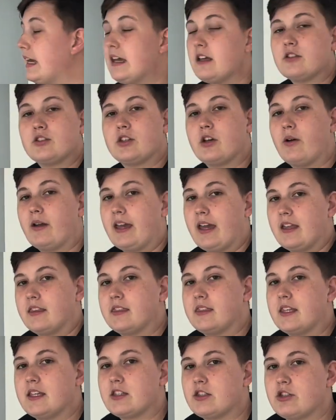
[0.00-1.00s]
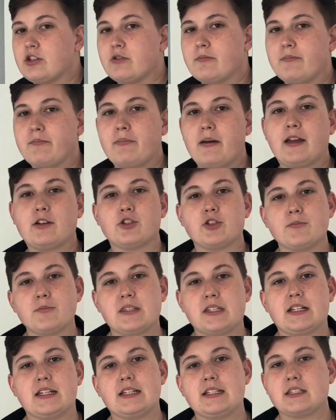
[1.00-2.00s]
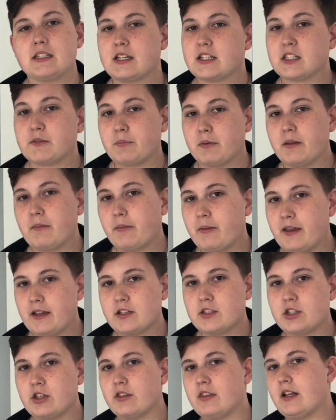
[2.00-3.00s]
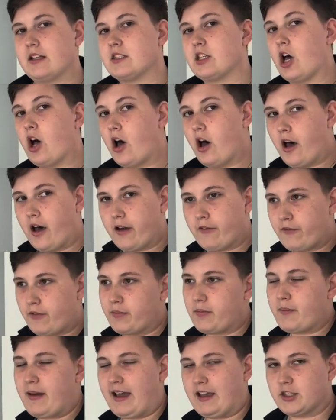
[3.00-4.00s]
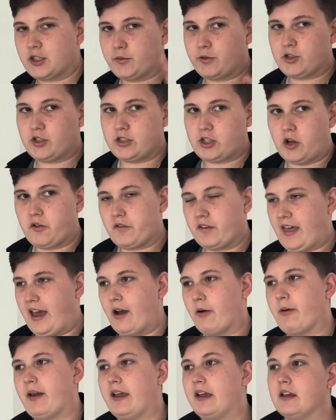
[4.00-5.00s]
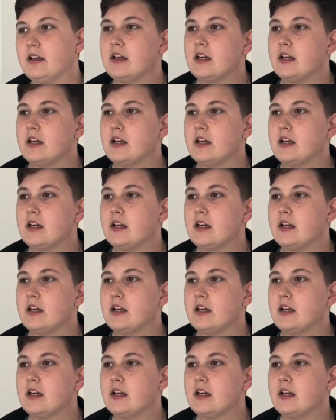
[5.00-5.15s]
So again, these 2 bedrooms, it is a split plan, so that's off from the master, which is over that way.